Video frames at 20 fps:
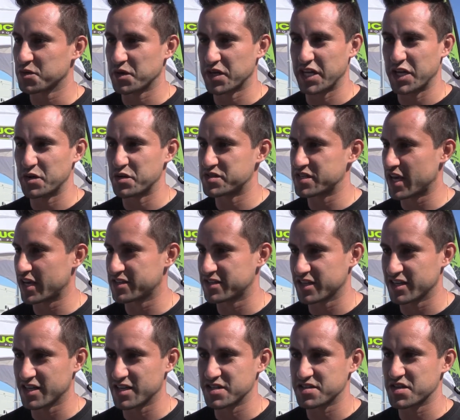When he was
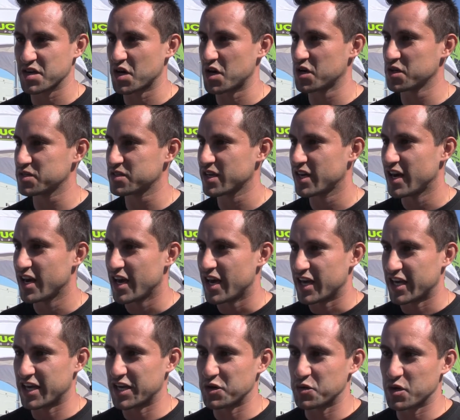18 years old, he